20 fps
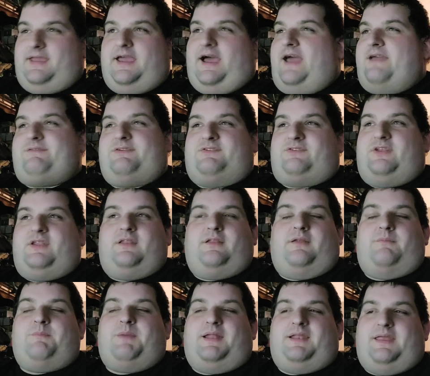I haven't seen it
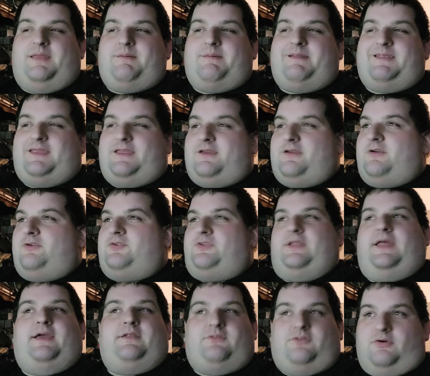in many, many years,
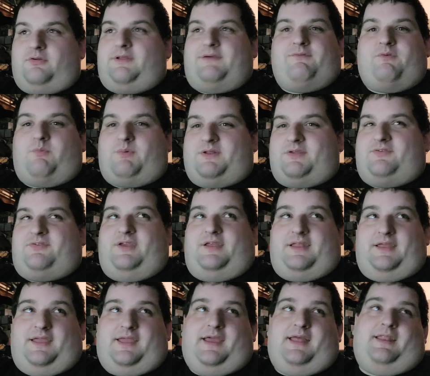and I don't ever want to see it
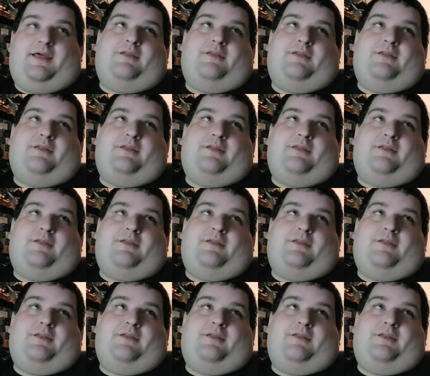again.